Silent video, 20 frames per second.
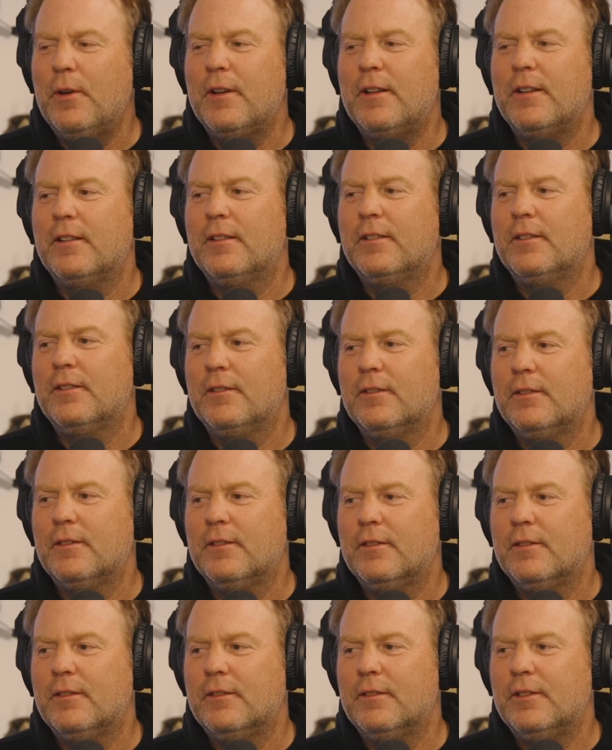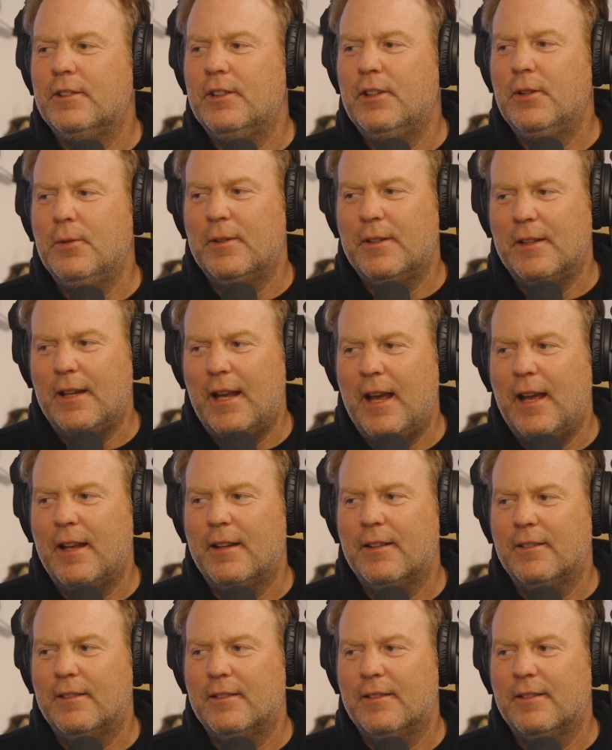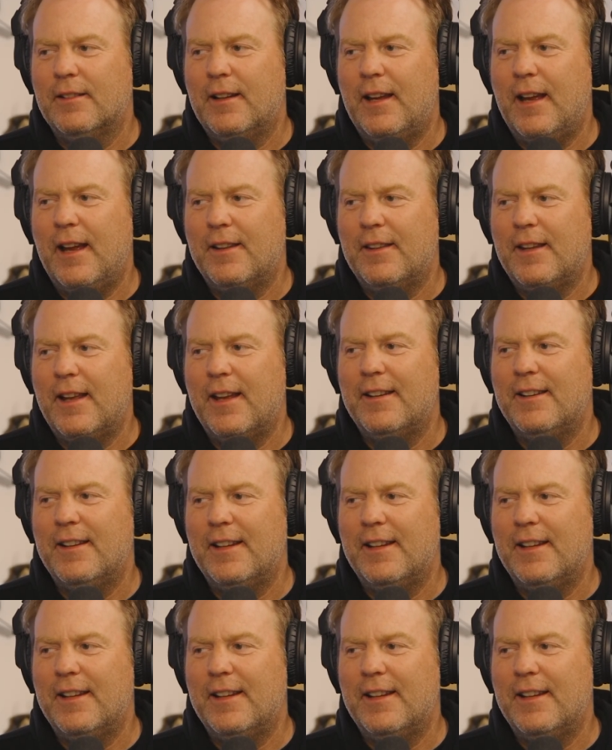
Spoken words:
and Nat had that